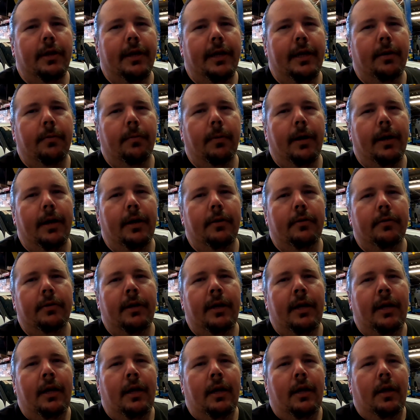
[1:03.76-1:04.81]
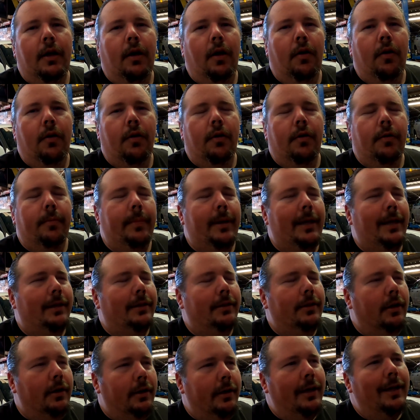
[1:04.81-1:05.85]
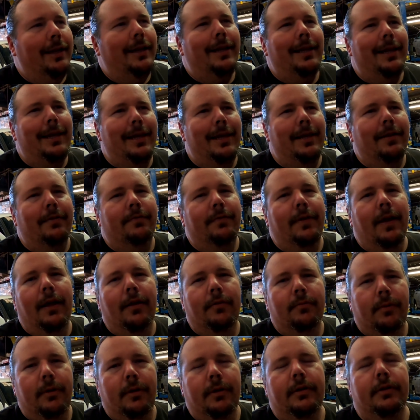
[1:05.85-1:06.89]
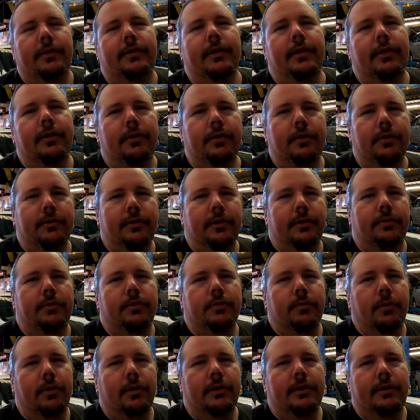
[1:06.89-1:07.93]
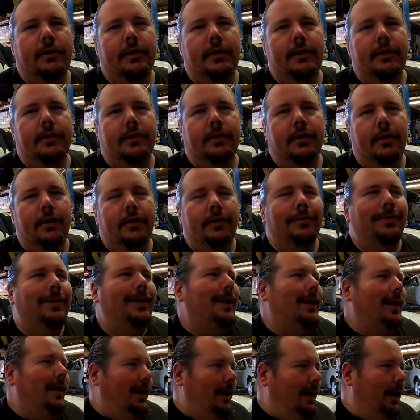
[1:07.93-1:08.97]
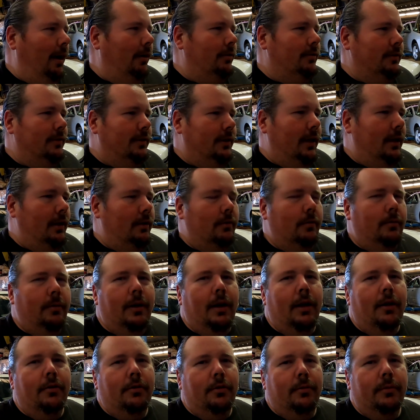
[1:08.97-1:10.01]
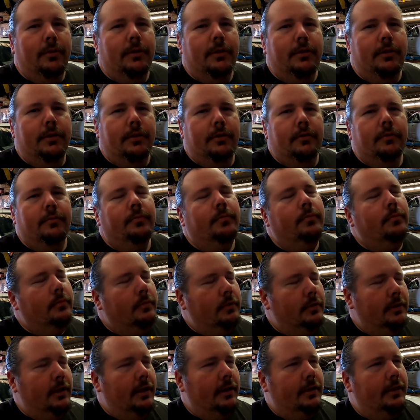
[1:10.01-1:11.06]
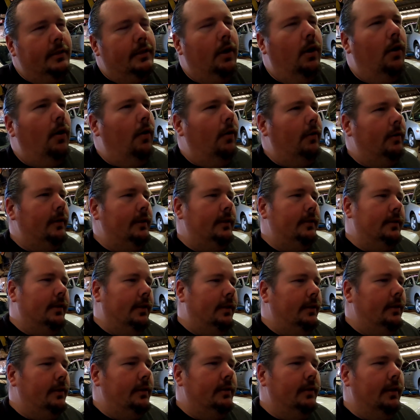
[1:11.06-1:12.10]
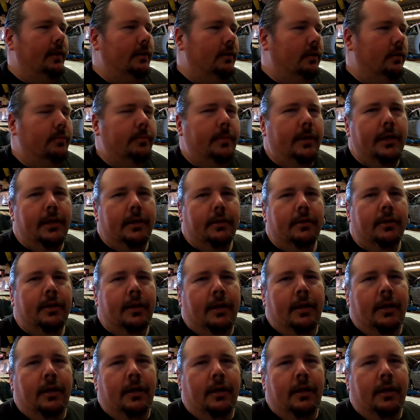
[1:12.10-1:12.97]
laying around, and dug into it and found one of the cylinders that was rusty. So I was just kind of, well, I don't know what to do. Jesse called and he's like, look, man,